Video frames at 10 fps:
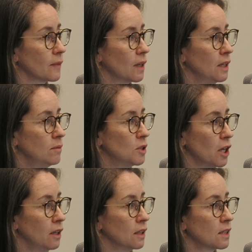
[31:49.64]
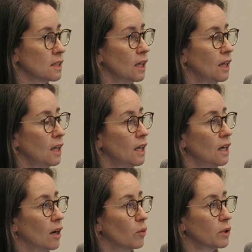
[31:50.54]
Hemgenix.
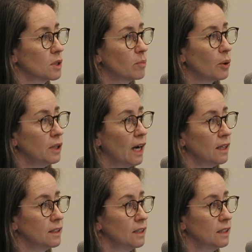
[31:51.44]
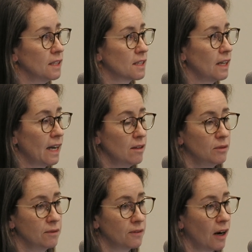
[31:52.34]
I wanted to point out that it's an
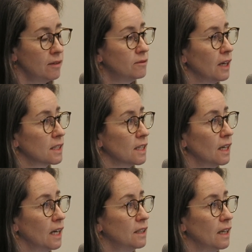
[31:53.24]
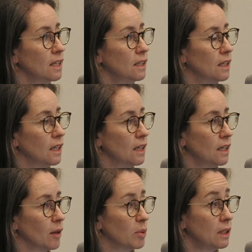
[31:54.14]
AAV5 vector, and I
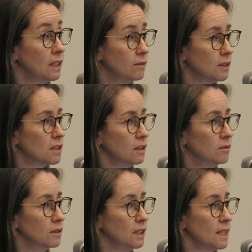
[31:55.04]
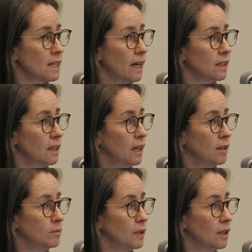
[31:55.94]
believe the delivery is at
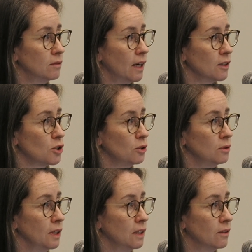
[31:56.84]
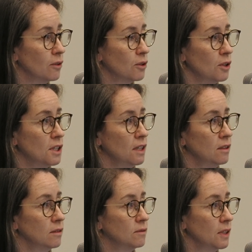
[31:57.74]
around 2 × 10^13
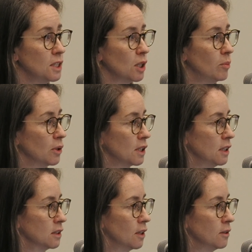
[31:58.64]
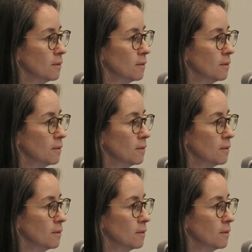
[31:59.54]
VG per kilo.